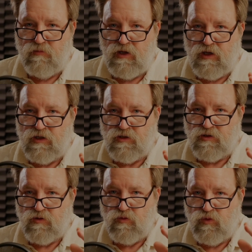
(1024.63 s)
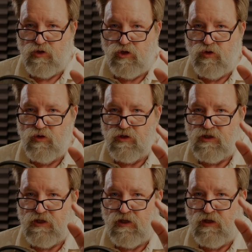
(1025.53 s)
because when you
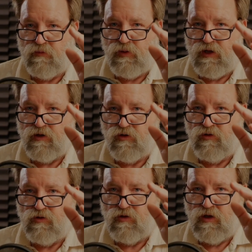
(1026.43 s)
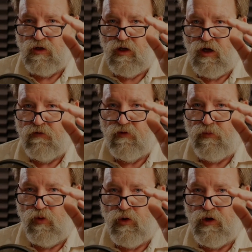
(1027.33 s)
ascend the pinnacle of the
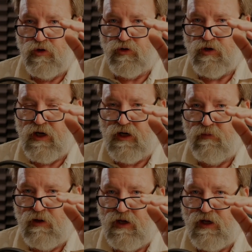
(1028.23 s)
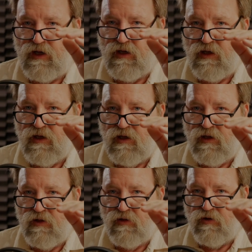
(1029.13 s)
point you're trying to make,
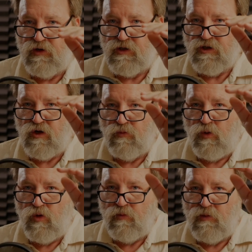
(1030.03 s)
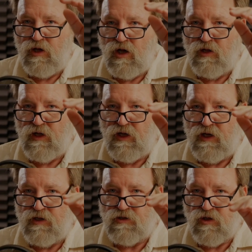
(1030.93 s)
there is no point beyond that.
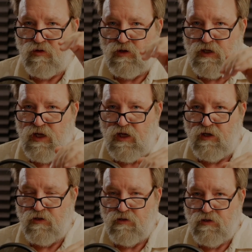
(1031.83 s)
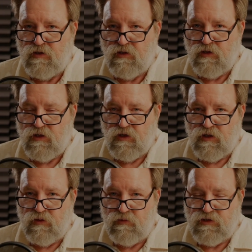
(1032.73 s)
It's only down.
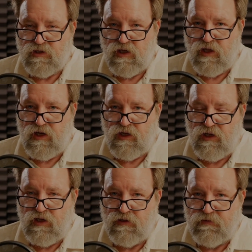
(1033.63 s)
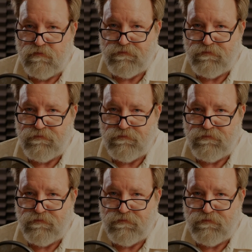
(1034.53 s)
Let me say that again.